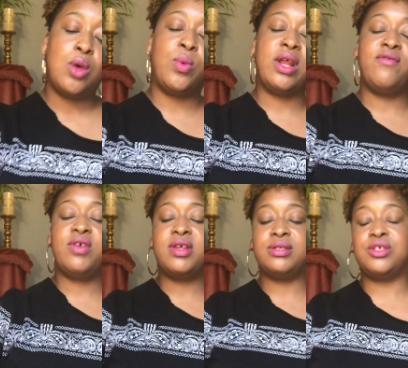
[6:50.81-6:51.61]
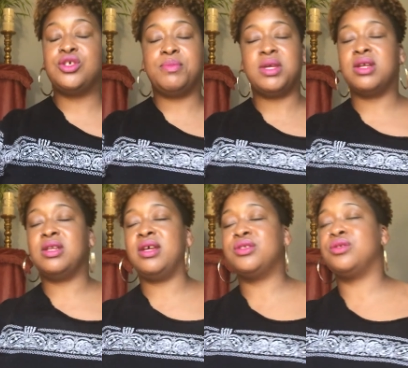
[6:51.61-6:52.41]
Whatever it is that you're
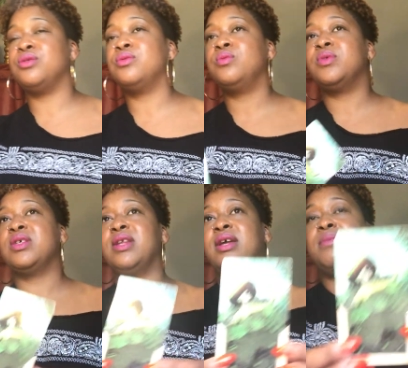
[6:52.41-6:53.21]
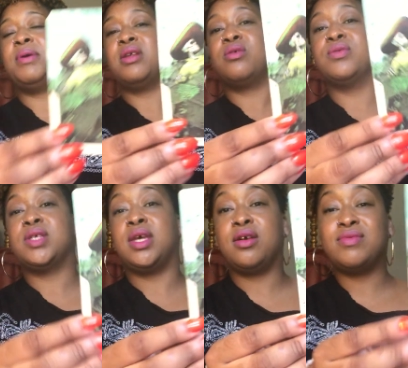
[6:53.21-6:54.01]
being led to, with the Nine of
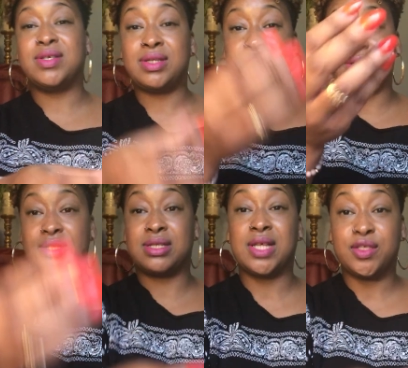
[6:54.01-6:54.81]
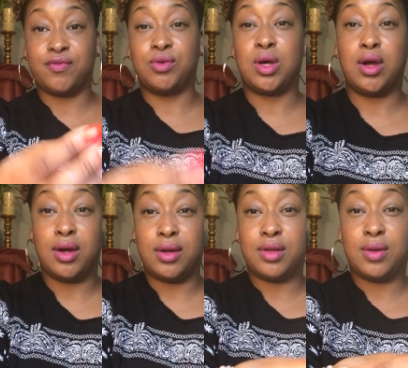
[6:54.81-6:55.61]
Pentacles here, this is a successful
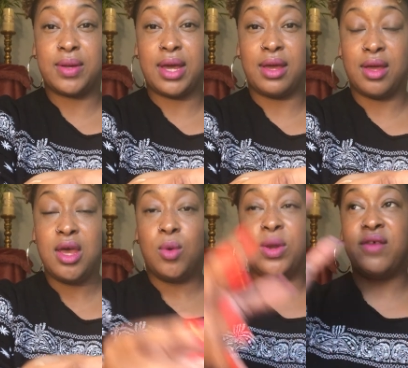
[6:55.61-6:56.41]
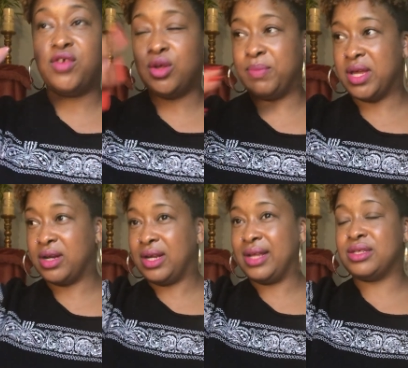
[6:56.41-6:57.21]
card, okay? Whatever you're
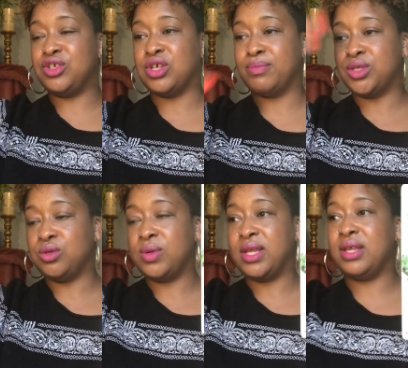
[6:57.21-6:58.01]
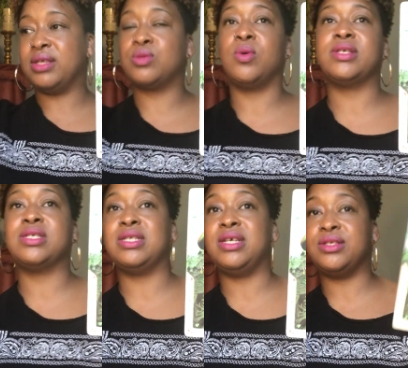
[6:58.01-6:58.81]
being led to jump to, it is going
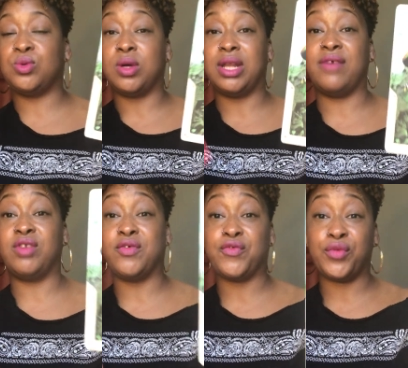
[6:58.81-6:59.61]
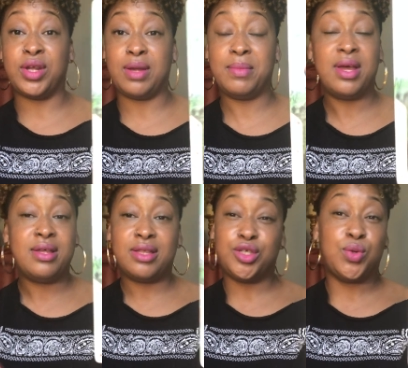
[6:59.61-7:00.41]
to lead to a level of freedom
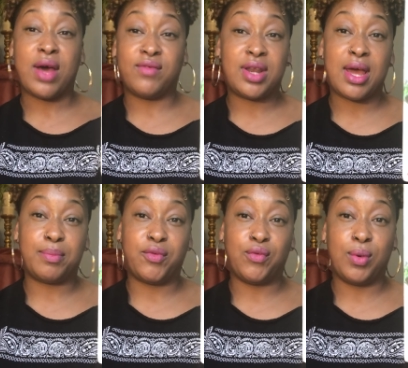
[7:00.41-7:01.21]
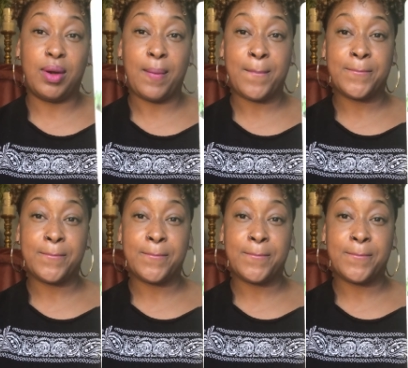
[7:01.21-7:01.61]
that you haven't had before.